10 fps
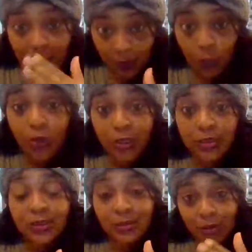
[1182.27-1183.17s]

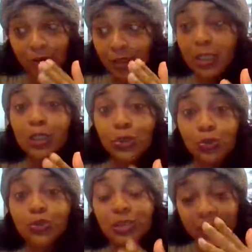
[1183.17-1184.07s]
was leading
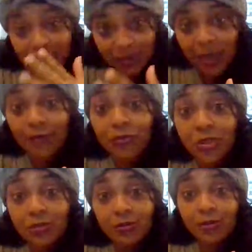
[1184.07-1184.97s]
you to
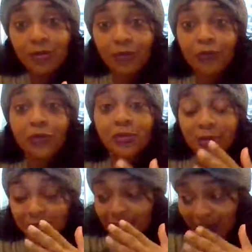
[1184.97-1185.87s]
discovery, for,
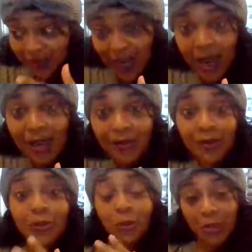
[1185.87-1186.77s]
to design
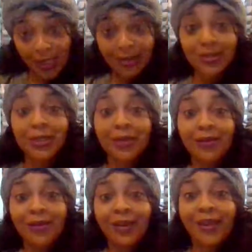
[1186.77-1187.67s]
your destiny,
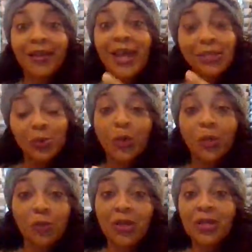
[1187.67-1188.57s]
and that's what
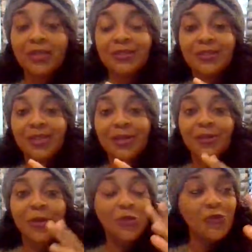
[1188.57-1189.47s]
it was.
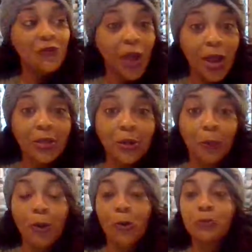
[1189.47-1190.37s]
You know, you finding
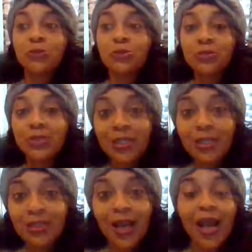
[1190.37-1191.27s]
your purpose, you
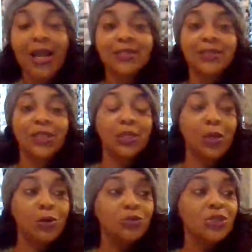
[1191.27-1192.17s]
seeing your highs and your
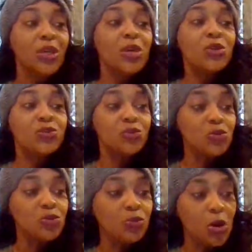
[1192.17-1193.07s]
lows. You
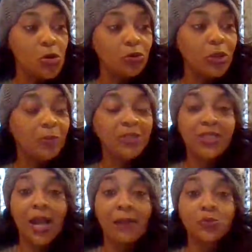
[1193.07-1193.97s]
you know there'll be
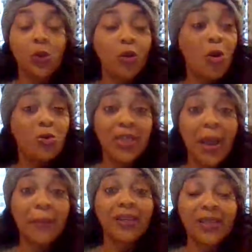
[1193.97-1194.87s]
times where, oh
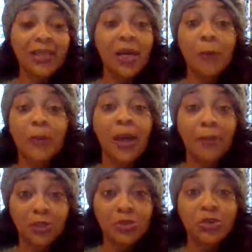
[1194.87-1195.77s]
yeah, I'm gonna get up and I'm
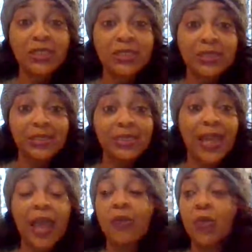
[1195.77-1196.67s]
gonna do this and this
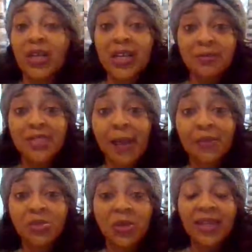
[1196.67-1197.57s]
and that, and when it comes
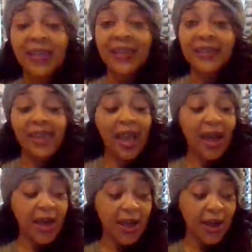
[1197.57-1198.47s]
time to do it, yeah,
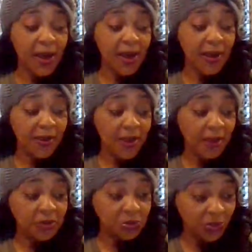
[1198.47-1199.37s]
I'll, I'll,
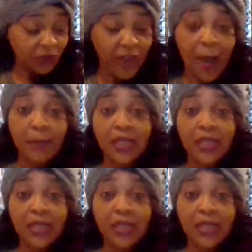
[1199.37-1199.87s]
I'll, I'll do it in five